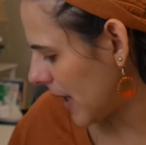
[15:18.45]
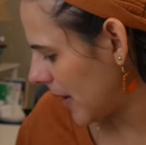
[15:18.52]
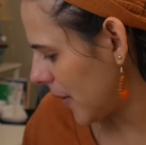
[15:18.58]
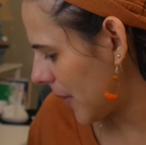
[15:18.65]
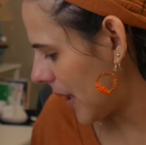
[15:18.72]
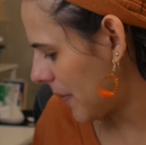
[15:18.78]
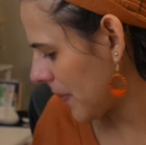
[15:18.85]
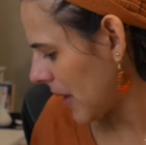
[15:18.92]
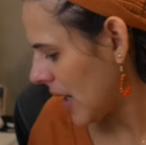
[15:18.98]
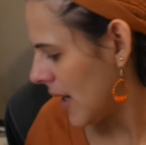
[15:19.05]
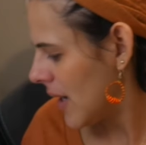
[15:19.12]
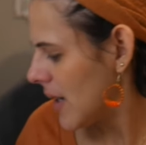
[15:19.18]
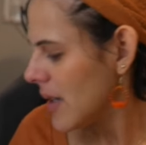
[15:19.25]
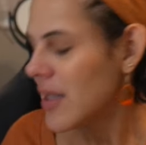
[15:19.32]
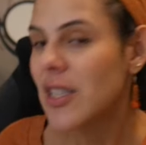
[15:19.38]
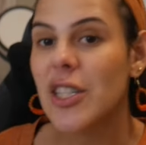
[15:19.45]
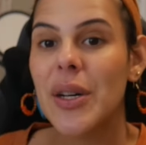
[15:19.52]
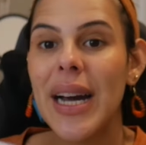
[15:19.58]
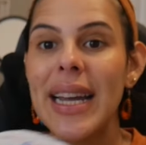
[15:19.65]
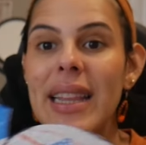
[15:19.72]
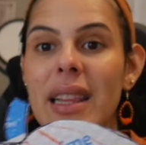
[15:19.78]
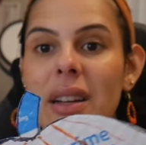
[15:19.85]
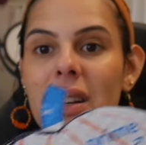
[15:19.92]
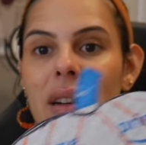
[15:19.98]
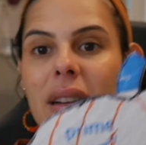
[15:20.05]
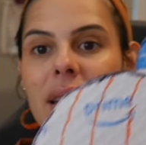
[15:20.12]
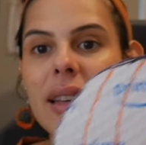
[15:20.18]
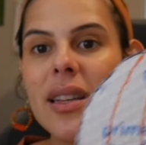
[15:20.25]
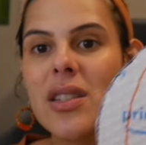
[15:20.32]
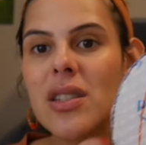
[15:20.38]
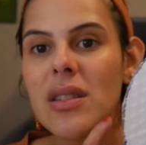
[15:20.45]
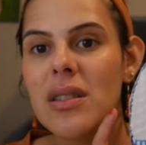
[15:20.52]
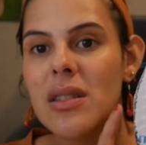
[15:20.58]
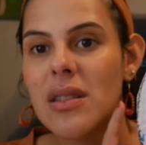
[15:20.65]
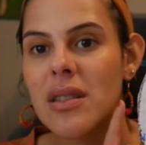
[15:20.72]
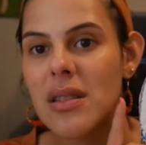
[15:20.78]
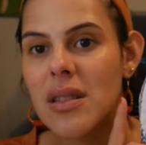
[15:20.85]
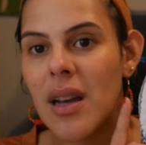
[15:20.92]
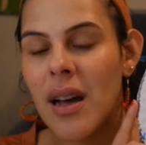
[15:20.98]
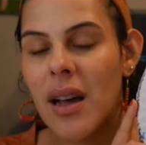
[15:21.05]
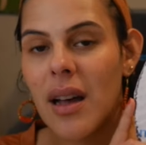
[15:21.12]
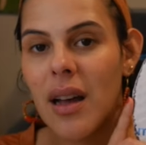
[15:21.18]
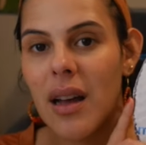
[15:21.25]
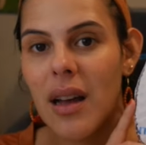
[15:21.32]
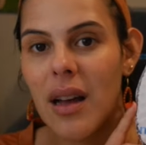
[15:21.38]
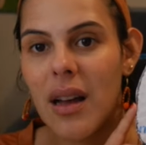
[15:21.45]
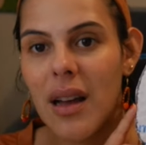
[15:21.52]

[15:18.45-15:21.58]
by the way. So I literally just took an